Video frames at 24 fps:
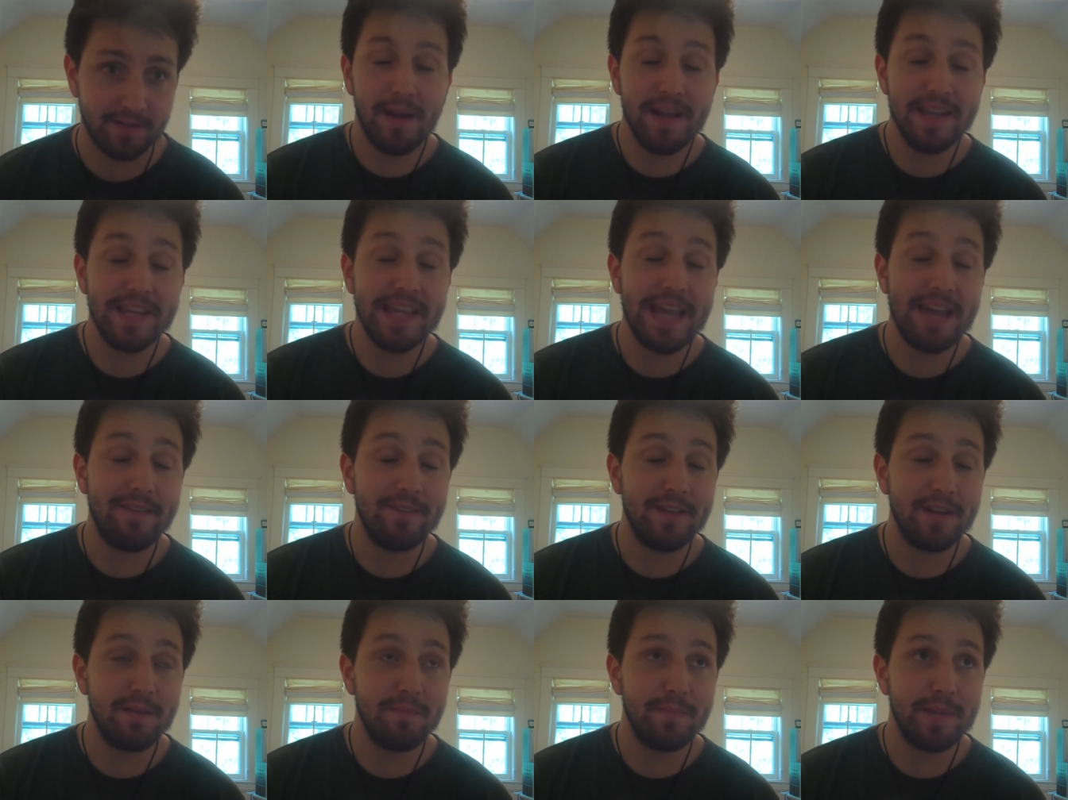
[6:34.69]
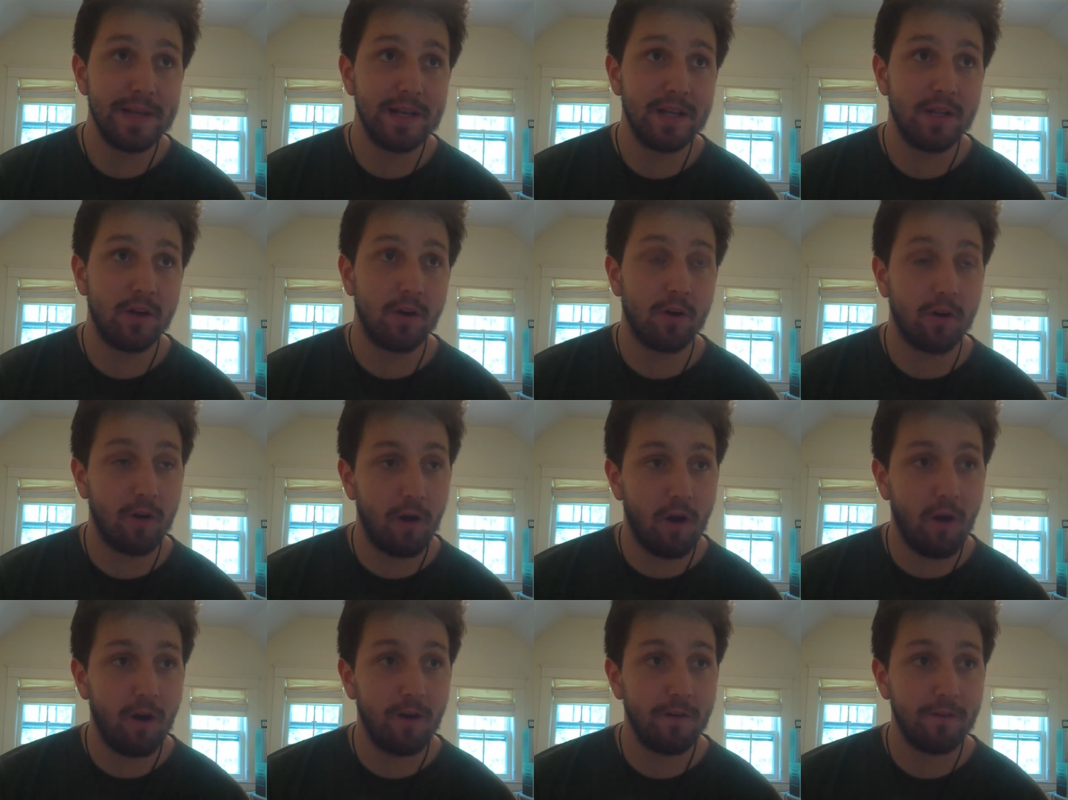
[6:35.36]
Mike, Kevin, and Bill
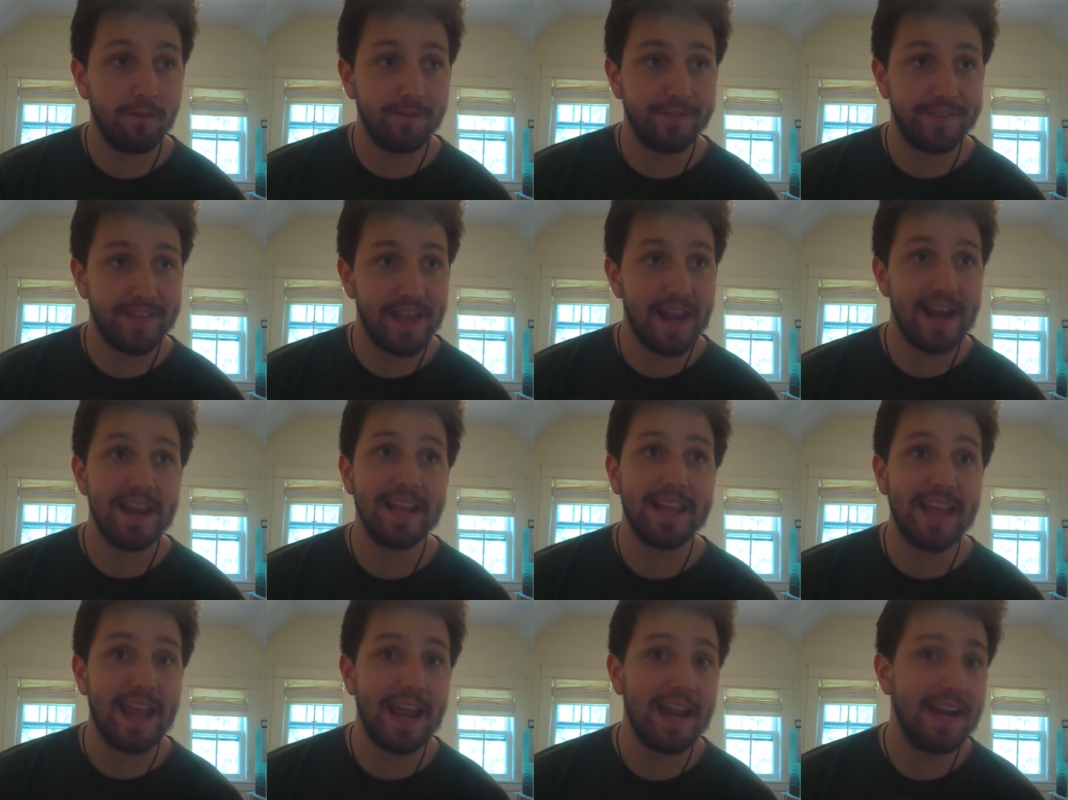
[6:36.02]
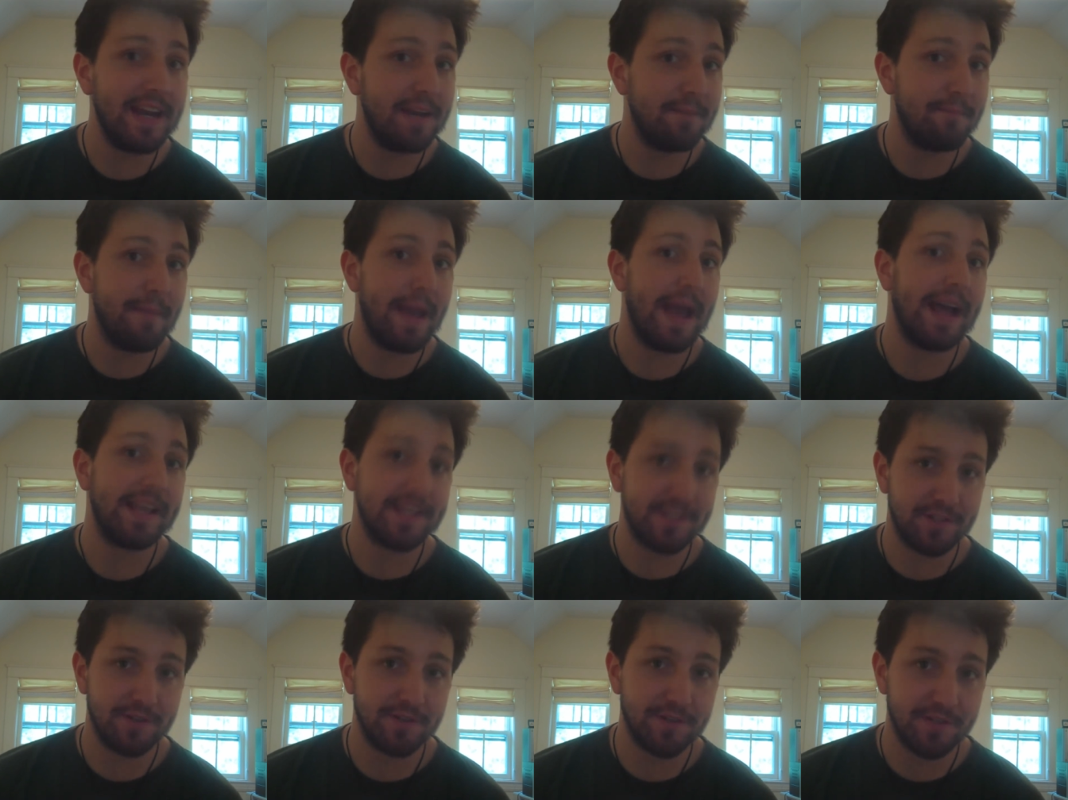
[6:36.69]
are all dedicated
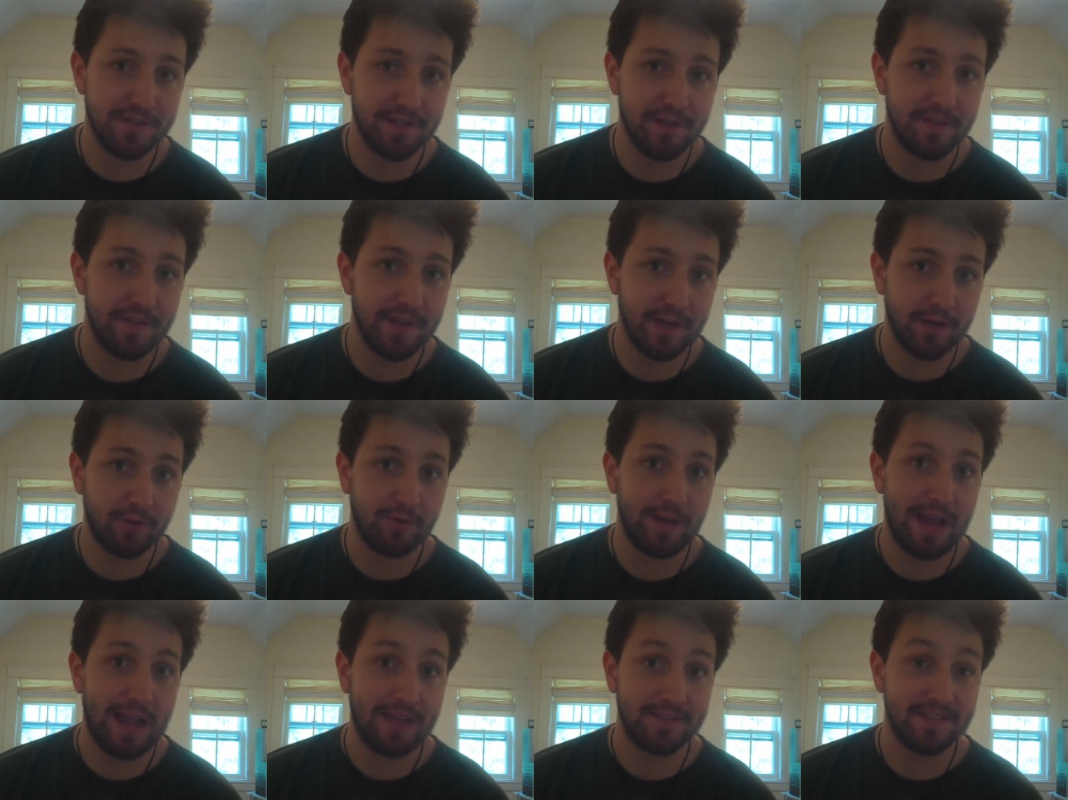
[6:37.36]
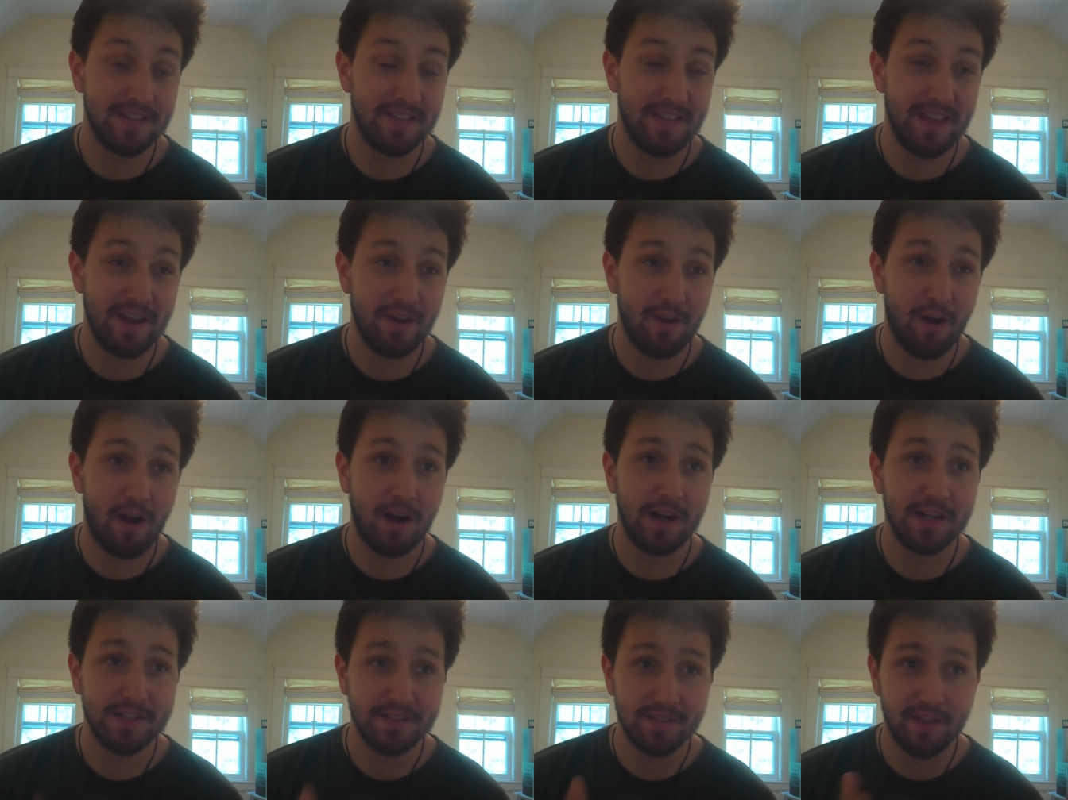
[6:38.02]
masters to their crafts, and they are
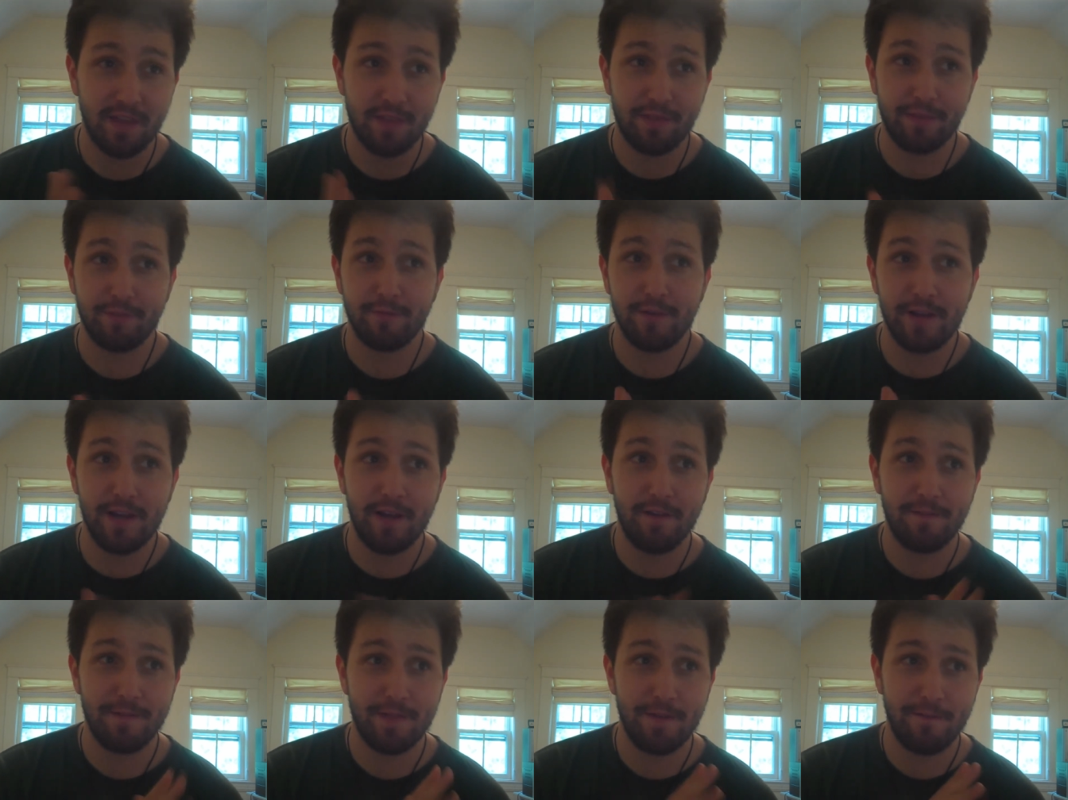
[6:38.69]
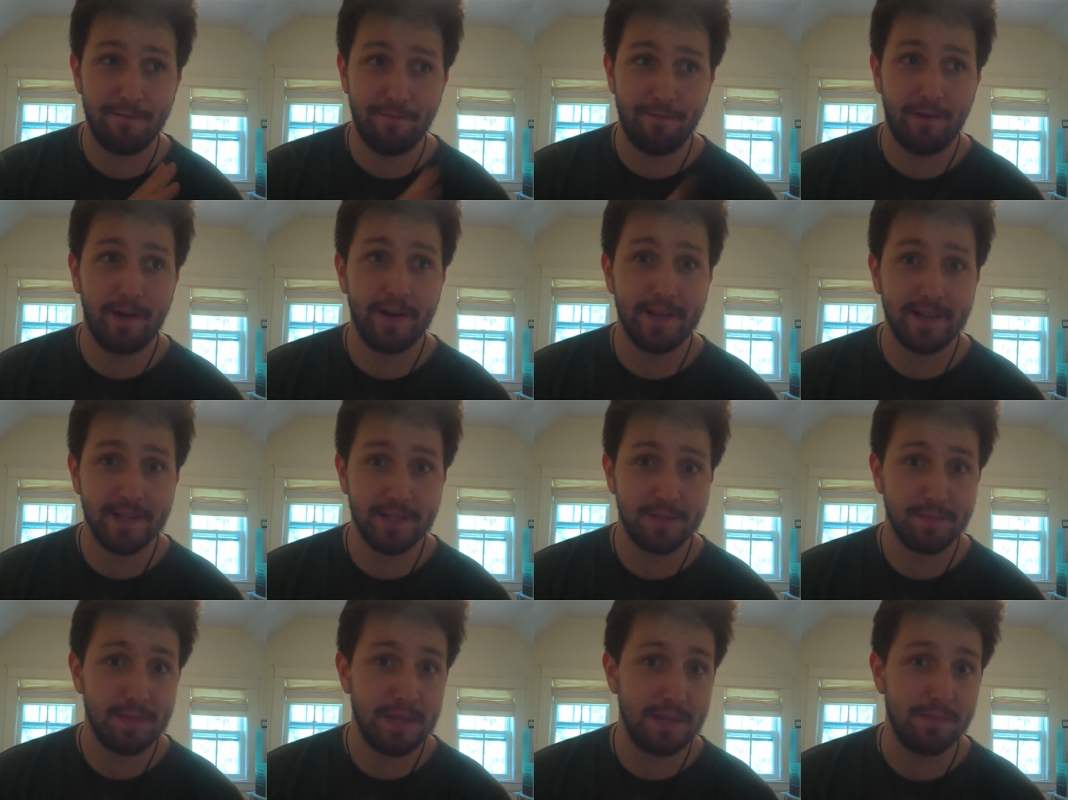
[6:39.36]
honestly three of the
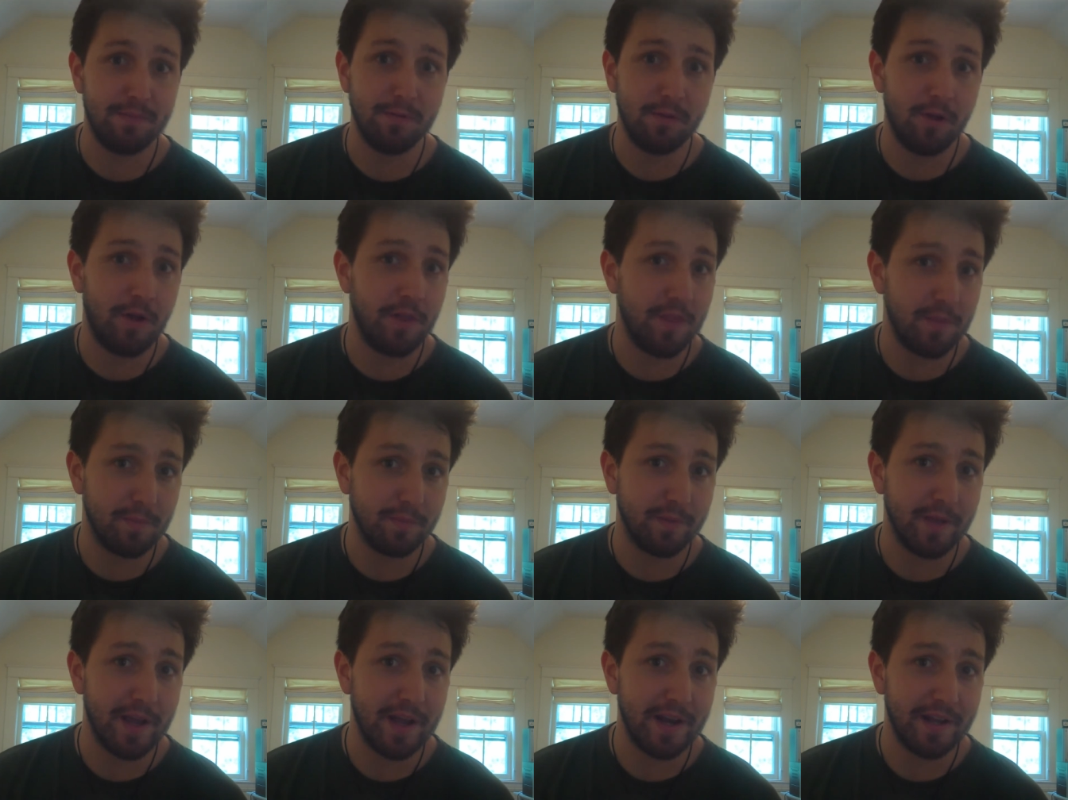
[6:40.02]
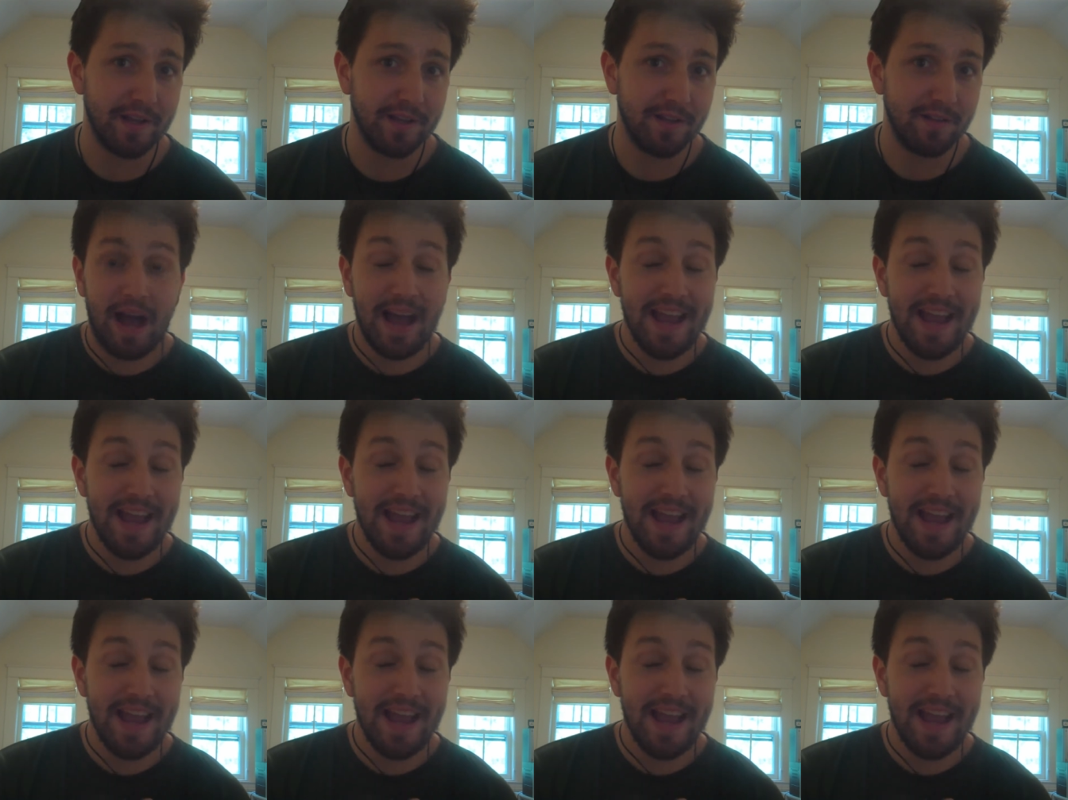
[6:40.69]
funniest people on the planet.